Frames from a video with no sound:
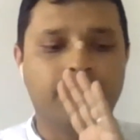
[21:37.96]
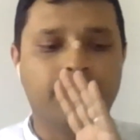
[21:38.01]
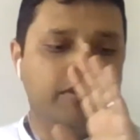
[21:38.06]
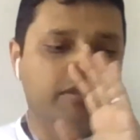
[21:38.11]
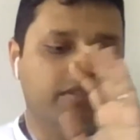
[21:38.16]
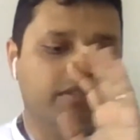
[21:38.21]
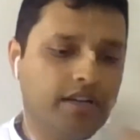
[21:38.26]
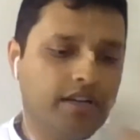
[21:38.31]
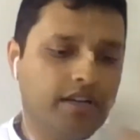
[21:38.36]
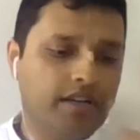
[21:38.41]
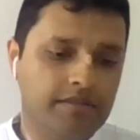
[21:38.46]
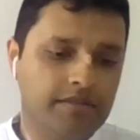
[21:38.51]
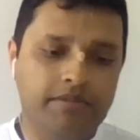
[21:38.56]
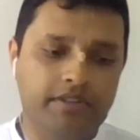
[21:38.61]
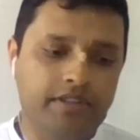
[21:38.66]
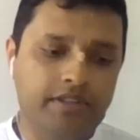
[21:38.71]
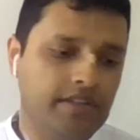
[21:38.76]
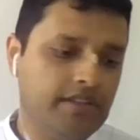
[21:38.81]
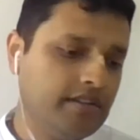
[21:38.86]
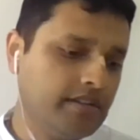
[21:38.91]

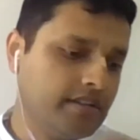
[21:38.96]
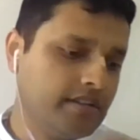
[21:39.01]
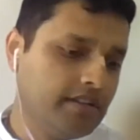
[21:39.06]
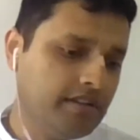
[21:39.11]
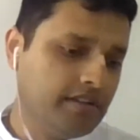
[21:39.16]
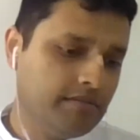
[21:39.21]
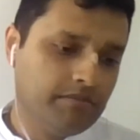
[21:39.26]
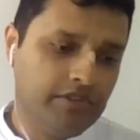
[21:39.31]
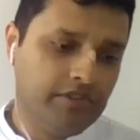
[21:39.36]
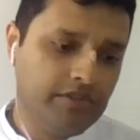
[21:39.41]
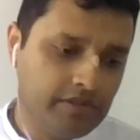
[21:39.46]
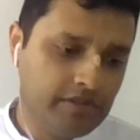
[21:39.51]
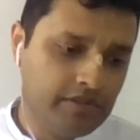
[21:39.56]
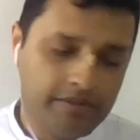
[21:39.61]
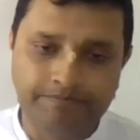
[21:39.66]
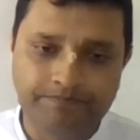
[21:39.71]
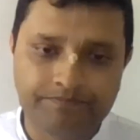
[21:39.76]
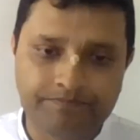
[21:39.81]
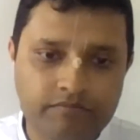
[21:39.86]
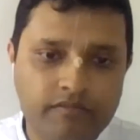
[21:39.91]
Maturadipate Akilam
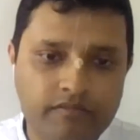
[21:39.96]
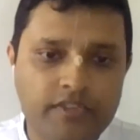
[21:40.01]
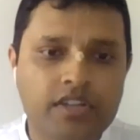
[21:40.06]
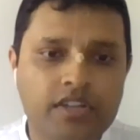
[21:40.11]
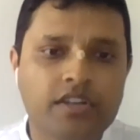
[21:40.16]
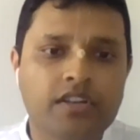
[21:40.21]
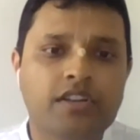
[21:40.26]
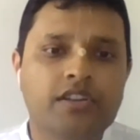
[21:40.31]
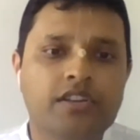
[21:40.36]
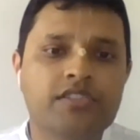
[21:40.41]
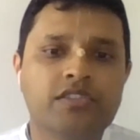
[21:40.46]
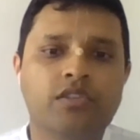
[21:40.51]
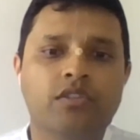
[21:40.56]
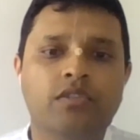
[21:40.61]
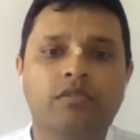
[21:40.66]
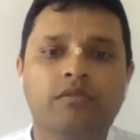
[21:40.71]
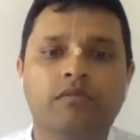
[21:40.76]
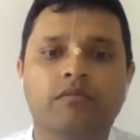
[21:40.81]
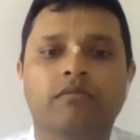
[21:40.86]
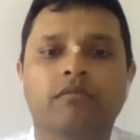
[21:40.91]
Madhuram.
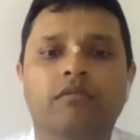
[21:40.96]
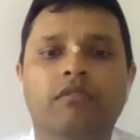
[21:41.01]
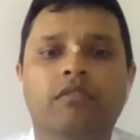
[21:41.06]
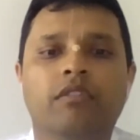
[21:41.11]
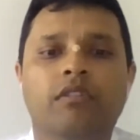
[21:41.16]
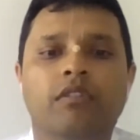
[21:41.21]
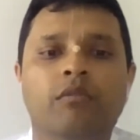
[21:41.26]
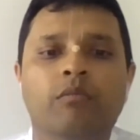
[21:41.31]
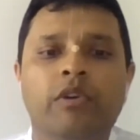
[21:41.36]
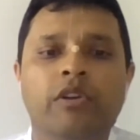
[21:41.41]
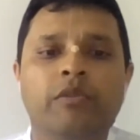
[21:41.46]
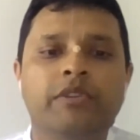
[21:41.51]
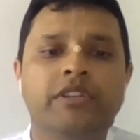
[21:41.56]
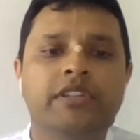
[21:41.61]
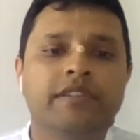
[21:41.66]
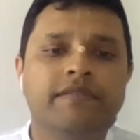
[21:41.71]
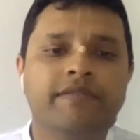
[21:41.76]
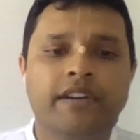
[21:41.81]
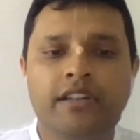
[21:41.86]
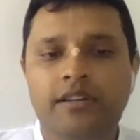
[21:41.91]
So when we
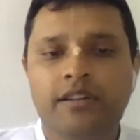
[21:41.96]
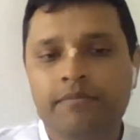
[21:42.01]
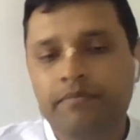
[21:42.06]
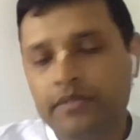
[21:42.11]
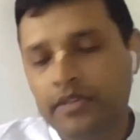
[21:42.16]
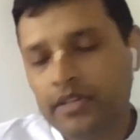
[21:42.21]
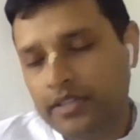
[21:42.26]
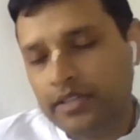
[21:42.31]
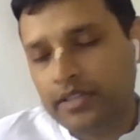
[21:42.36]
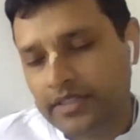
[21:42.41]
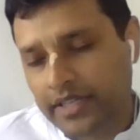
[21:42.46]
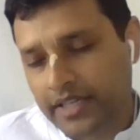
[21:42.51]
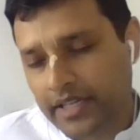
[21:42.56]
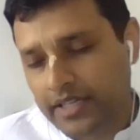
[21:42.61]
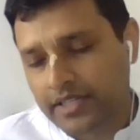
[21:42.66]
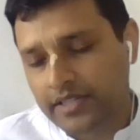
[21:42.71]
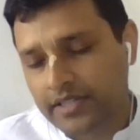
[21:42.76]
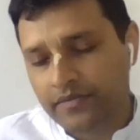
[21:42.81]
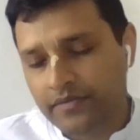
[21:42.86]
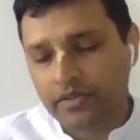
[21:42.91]
develop a
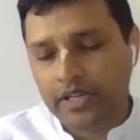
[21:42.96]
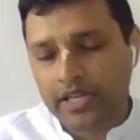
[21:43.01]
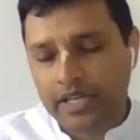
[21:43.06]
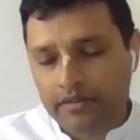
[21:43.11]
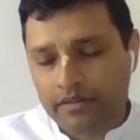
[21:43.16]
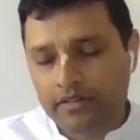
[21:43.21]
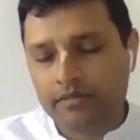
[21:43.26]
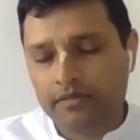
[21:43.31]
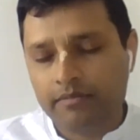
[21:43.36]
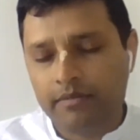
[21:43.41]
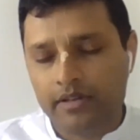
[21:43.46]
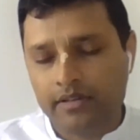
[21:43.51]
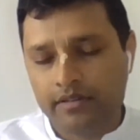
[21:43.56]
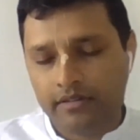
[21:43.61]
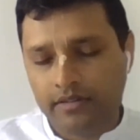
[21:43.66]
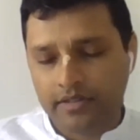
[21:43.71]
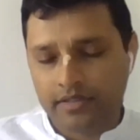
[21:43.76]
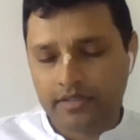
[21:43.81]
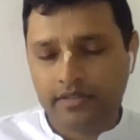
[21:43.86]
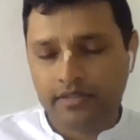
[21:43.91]
taste for hearing about
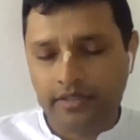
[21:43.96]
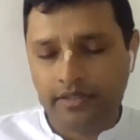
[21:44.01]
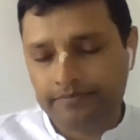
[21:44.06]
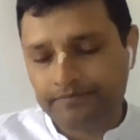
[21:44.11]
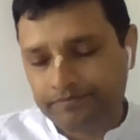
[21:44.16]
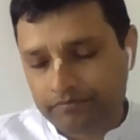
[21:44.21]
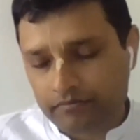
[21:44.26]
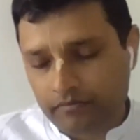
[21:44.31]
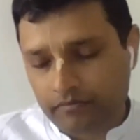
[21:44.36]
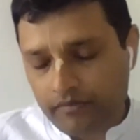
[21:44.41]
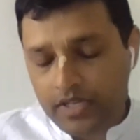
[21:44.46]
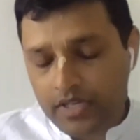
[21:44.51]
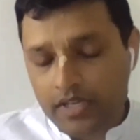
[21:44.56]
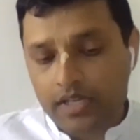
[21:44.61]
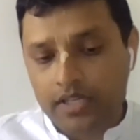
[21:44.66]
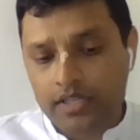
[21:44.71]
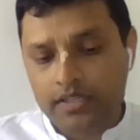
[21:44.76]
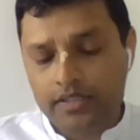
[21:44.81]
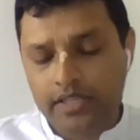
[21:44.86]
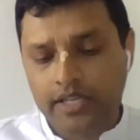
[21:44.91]
Krishna,
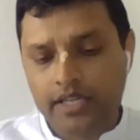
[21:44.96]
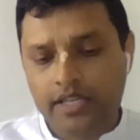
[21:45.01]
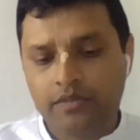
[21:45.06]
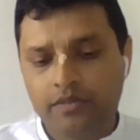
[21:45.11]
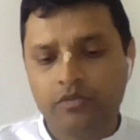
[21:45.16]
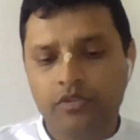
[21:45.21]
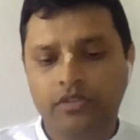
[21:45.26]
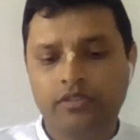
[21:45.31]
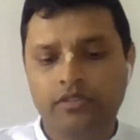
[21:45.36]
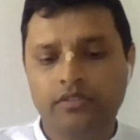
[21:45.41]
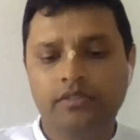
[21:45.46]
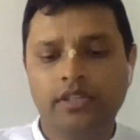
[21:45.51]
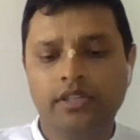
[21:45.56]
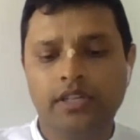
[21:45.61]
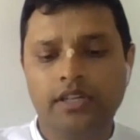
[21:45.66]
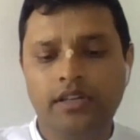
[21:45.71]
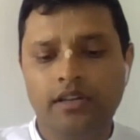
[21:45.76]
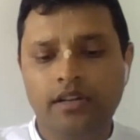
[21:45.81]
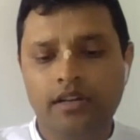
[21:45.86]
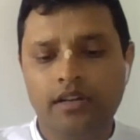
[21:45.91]
then we'll
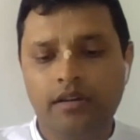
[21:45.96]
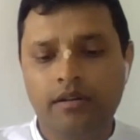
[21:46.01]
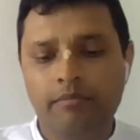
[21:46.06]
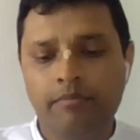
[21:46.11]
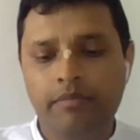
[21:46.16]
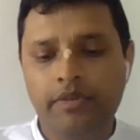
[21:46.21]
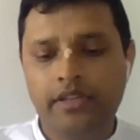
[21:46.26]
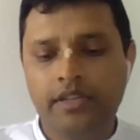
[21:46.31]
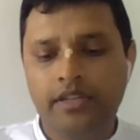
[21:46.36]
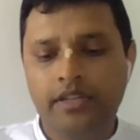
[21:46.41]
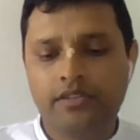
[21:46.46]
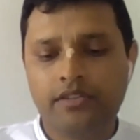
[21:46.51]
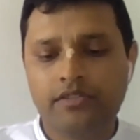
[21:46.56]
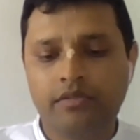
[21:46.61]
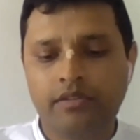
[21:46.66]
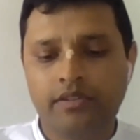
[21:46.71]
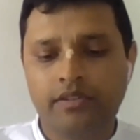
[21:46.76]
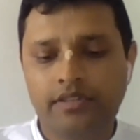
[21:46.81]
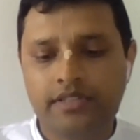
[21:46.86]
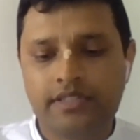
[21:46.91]
begin
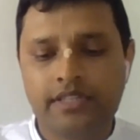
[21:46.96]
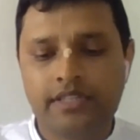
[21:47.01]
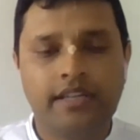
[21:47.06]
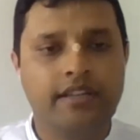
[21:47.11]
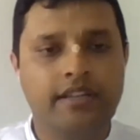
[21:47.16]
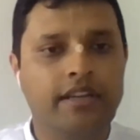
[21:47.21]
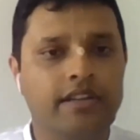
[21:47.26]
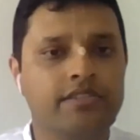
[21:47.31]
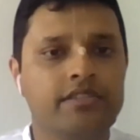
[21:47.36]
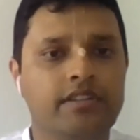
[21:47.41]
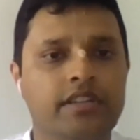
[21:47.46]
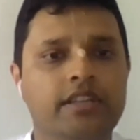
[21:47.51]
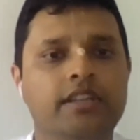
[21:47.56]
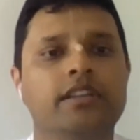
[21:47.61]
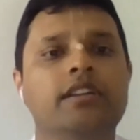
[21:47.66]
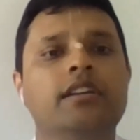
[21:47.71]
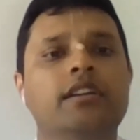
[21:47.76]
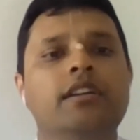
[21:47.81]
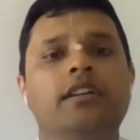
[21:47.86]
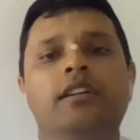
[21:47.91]
to understand
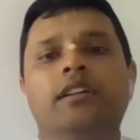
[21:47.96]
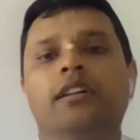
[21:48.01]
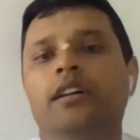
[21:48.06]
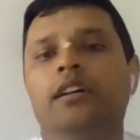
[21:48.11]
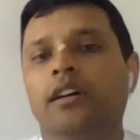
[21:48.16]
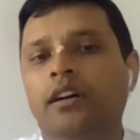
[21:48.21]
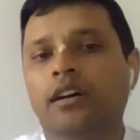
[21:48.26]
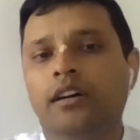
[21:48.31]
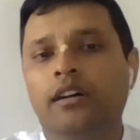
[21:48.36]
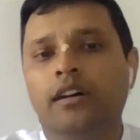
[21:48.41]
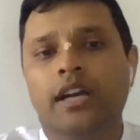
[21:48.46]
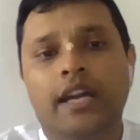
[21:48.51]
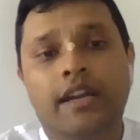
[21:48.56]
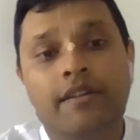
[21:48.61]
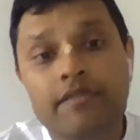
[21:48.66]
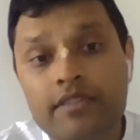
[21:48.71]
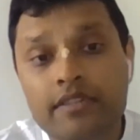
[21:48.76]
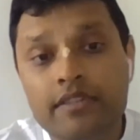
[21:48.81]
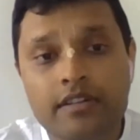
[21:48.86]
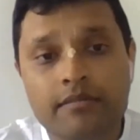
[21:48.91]
actually
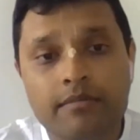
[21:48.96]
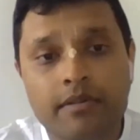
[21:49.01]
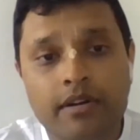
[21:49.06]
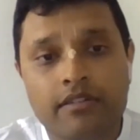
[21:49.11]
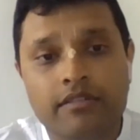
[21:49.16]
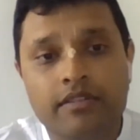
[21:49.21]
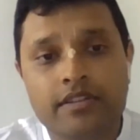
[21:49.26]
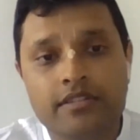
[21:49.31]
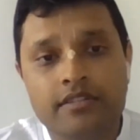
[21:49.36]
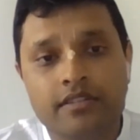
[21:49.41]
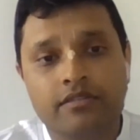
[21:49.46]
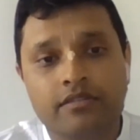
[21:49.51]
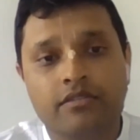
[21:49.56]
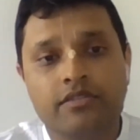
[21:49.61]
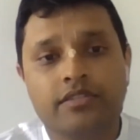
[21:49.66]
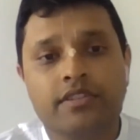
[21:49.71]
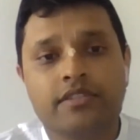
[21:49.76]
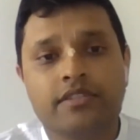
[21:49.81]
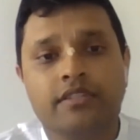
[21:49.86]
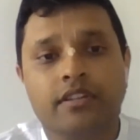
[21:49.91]
everything about Krishna, not
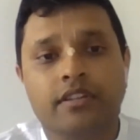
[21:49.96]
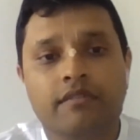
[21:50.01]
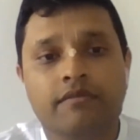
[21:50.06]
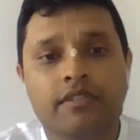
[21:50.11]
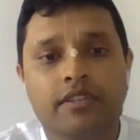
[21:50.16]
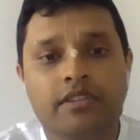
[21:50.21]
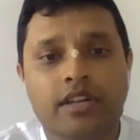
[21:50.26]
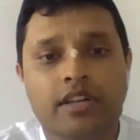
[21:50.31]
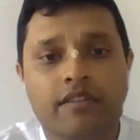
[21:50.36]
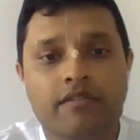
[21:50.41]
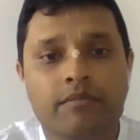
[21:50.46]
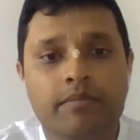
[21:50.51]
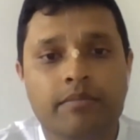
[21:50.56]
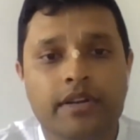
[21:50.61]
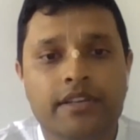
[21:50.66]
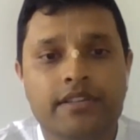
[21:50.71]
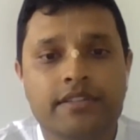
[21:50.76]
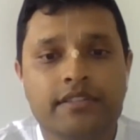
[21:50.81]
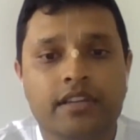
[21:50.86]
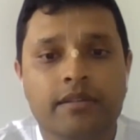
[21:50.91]
just the Vrindavan
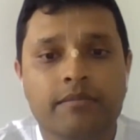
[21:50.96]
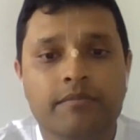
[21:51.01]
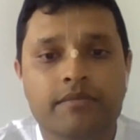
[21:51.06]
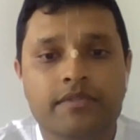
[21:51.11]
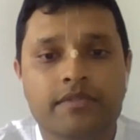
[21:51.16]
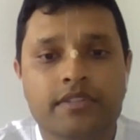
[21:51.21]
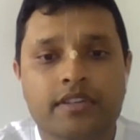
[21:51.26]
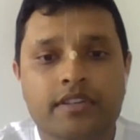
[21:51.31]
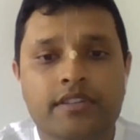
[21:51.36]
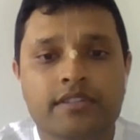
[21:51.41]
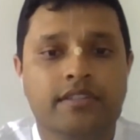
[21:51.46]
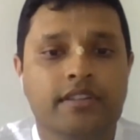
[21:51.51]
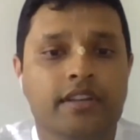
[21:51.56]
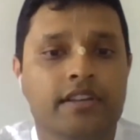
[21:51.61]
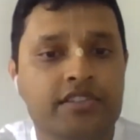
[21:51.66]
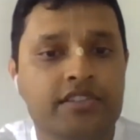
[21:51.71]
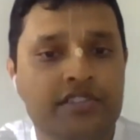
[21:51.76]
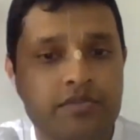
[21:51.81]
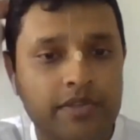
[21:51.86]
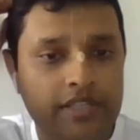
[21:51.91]
pastimes,
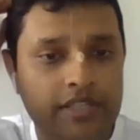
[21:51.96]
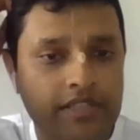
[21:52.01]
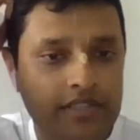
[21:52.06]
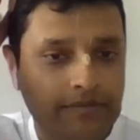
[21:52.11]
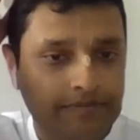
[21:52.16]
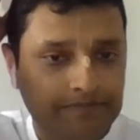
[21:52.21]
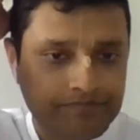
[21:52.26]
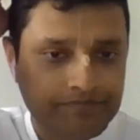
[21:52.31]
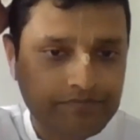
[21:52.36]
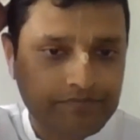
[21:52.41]
is sweet